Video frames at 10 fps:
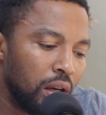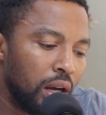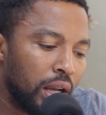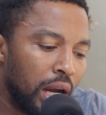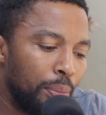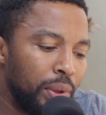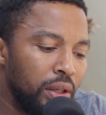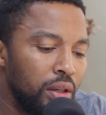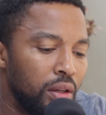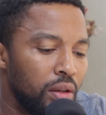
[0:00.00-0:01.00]
a
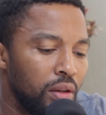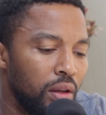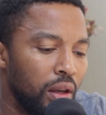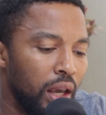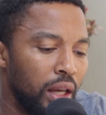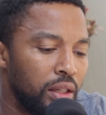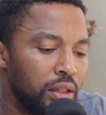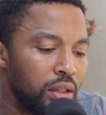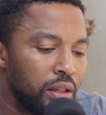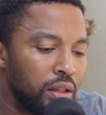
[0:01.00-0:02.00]
guppy
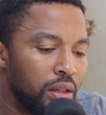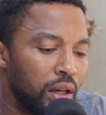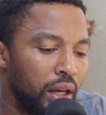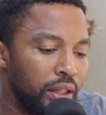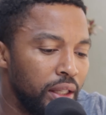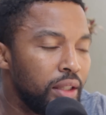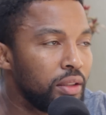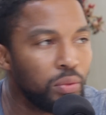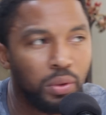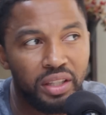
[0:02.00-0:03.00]
and an
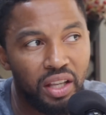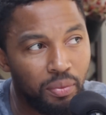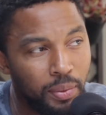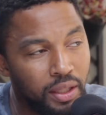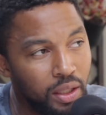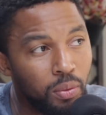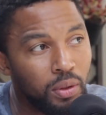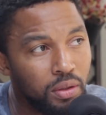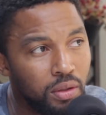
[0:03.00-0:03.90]
eagle will never be equal.